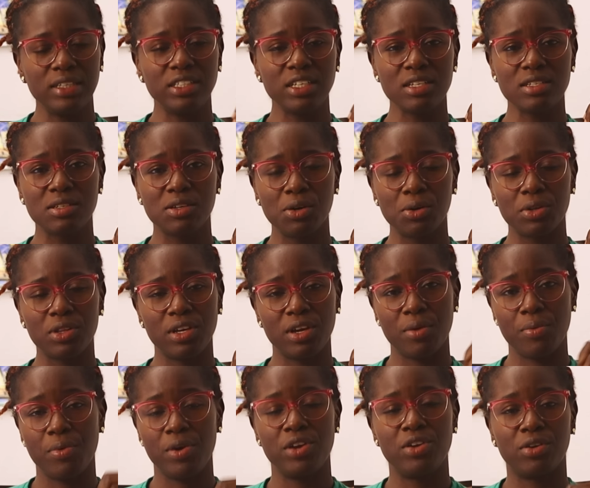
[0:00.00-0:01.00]
just go
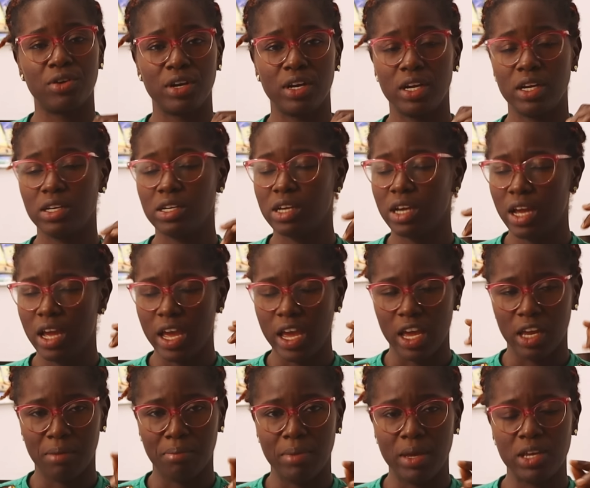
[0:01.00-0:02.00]
there, read on it,
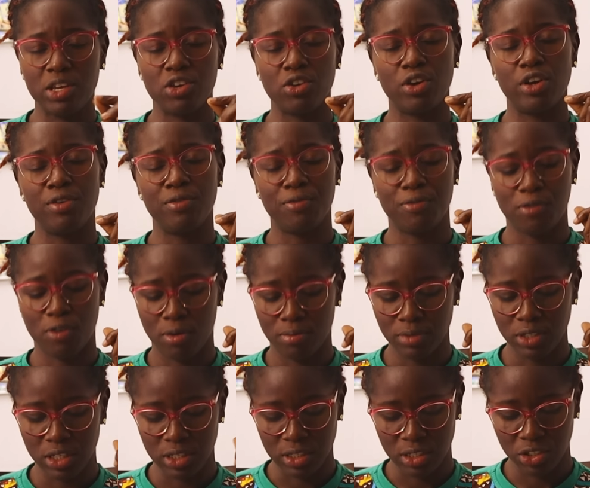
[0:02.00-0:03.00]
and make your
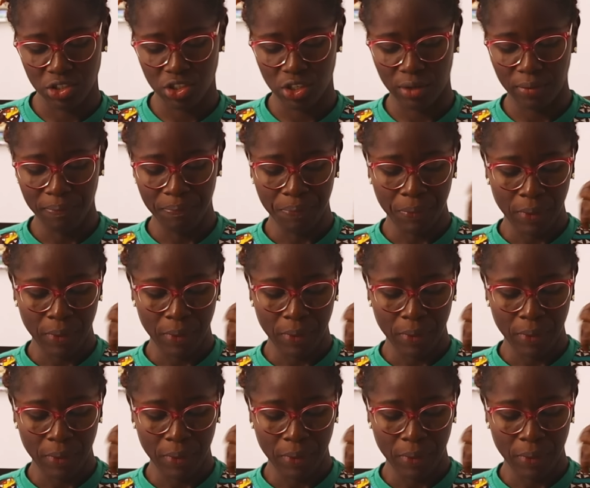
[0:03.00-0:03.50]
informed decision.